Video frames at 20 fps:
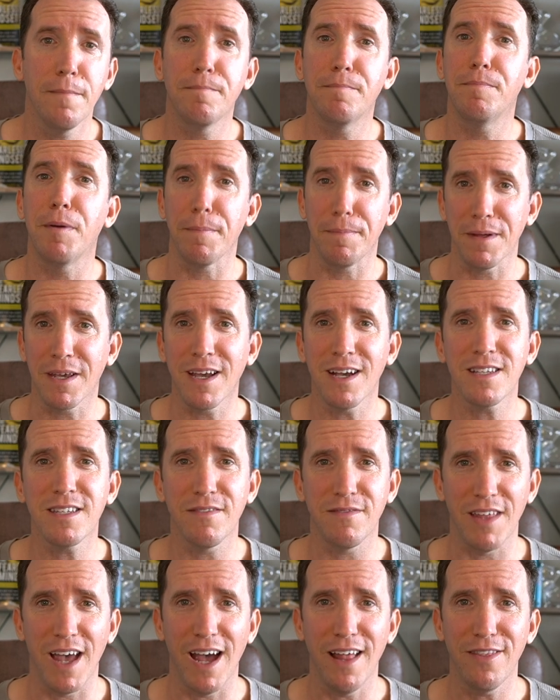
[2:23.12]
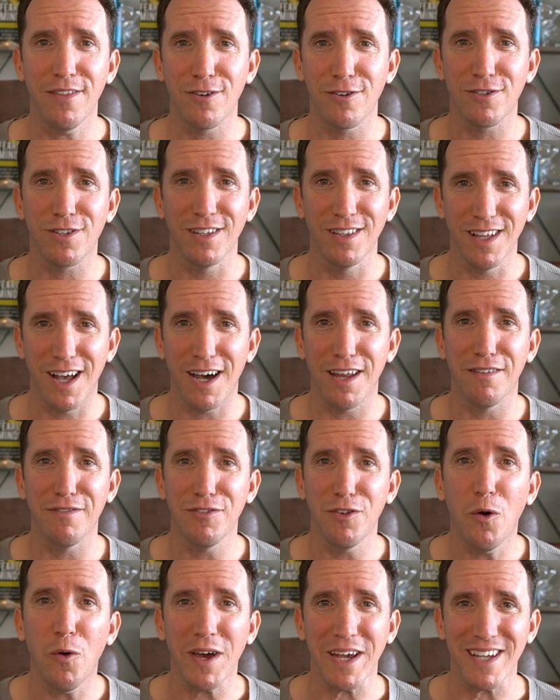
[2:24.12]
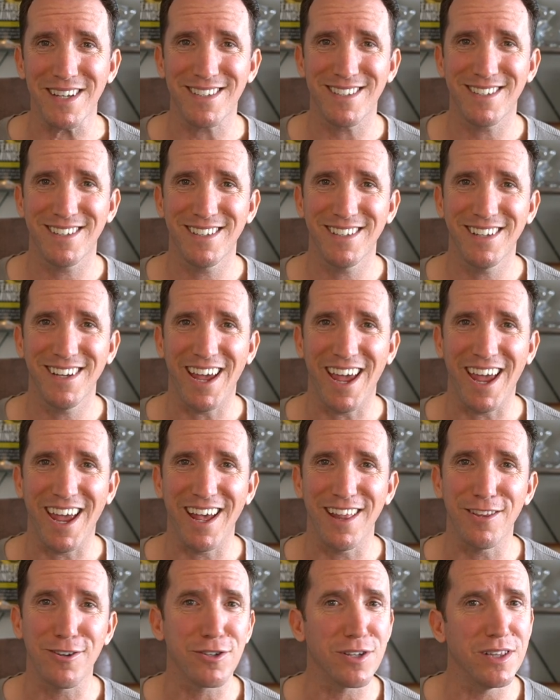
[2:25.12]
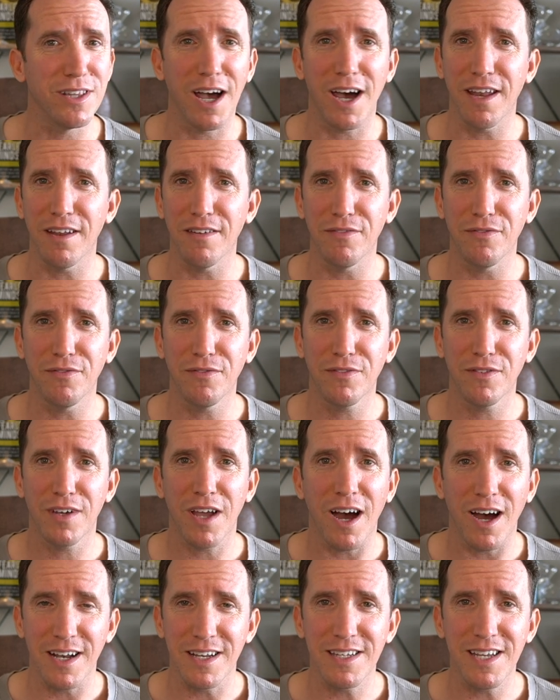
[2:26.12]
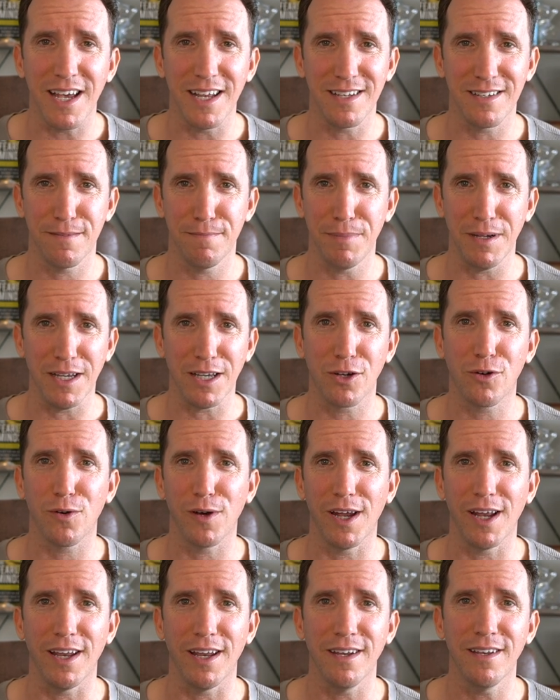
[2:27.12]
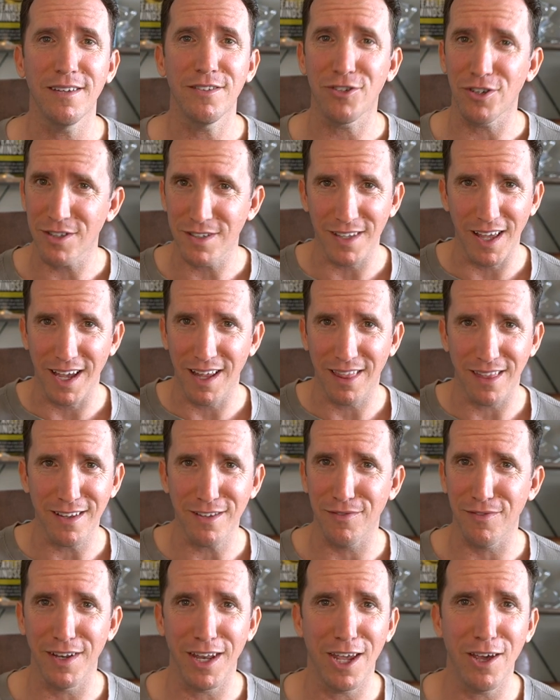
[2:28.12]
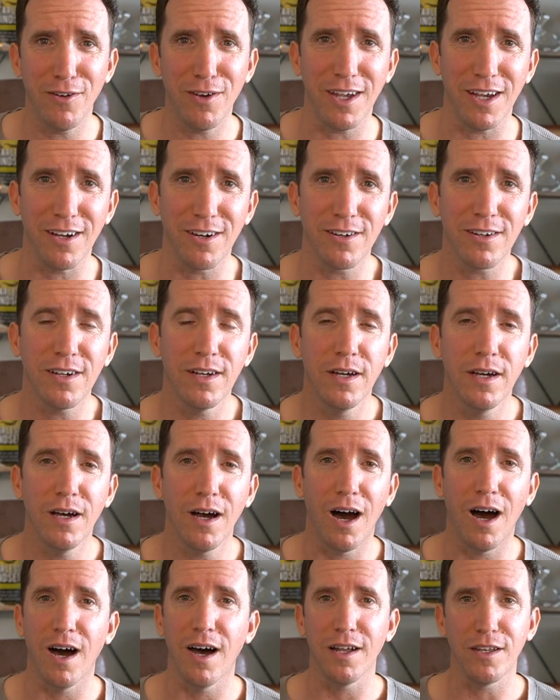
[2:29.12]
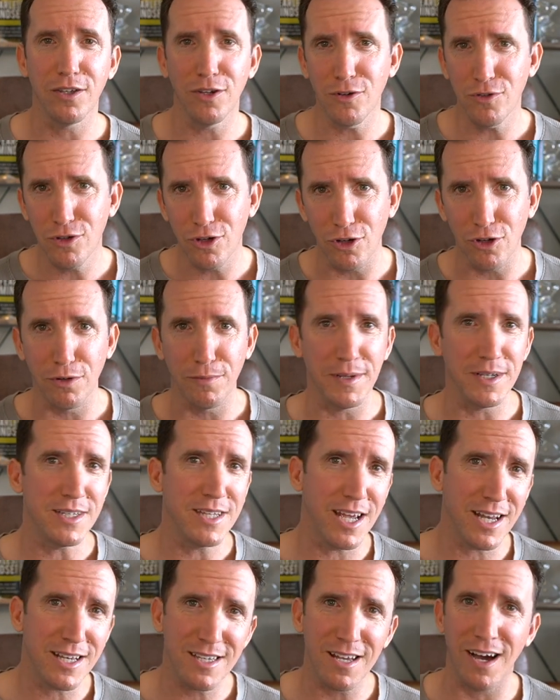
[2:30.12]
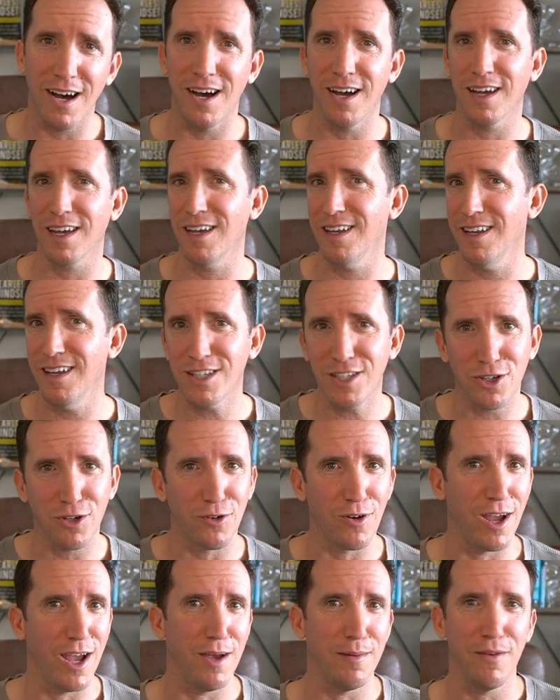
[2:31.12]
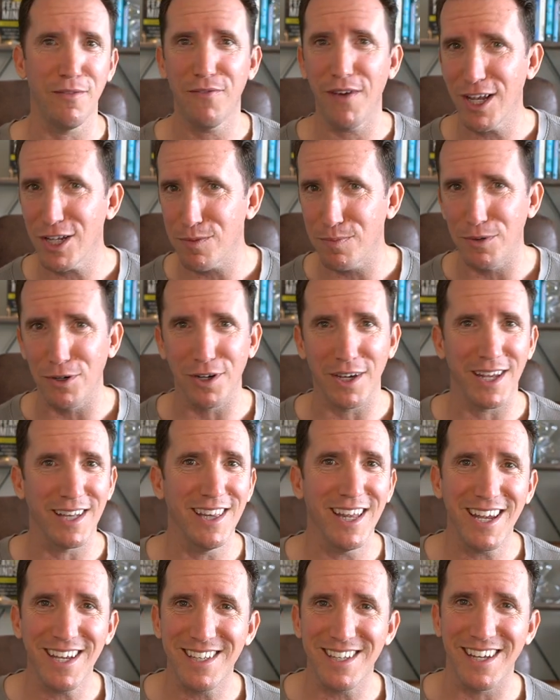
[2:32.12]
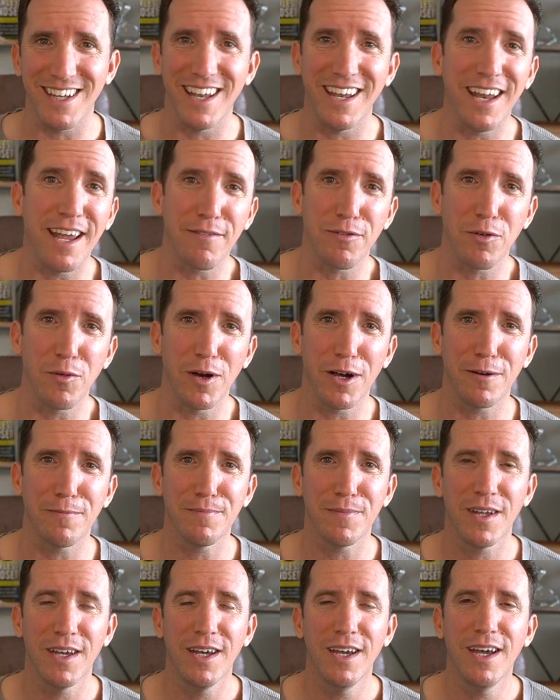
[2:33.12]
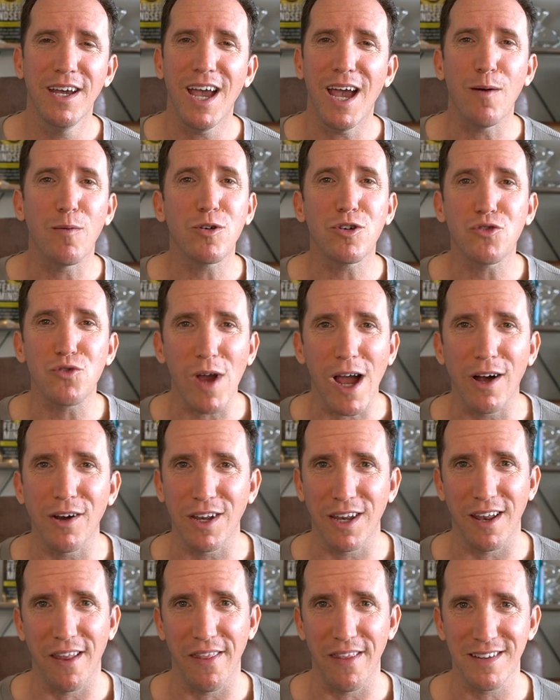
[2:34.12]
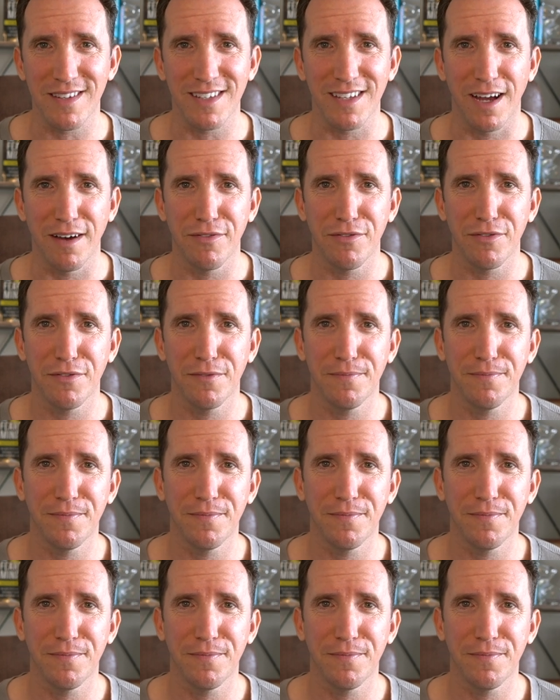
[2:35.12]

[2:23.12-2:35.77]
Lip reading: But because of that, there's a lot of noise and there's a lot of content being created, just like this video here on YouTube and TikTok and Instagram and Facebook and LinkedIn and everywhere. And we're drowning in this stuff.